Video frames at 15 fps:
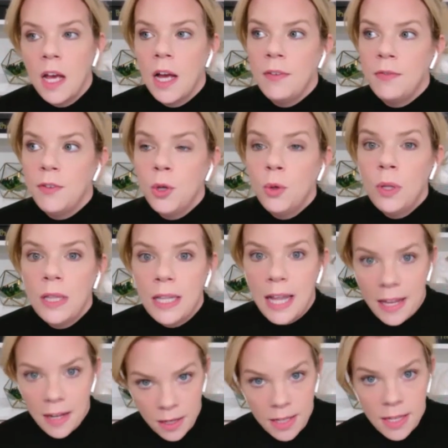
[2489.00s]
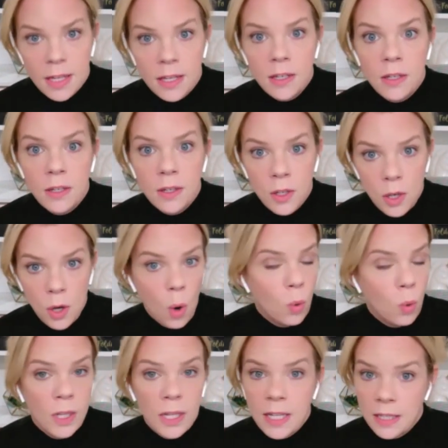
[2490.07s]
If you let a kid
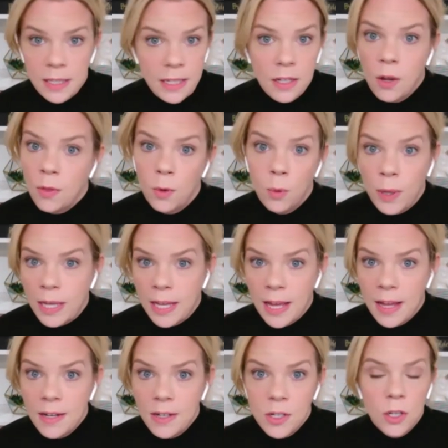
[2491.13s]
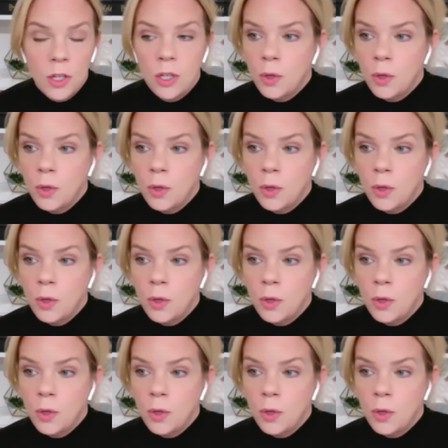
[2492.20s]
only clean on the weekend,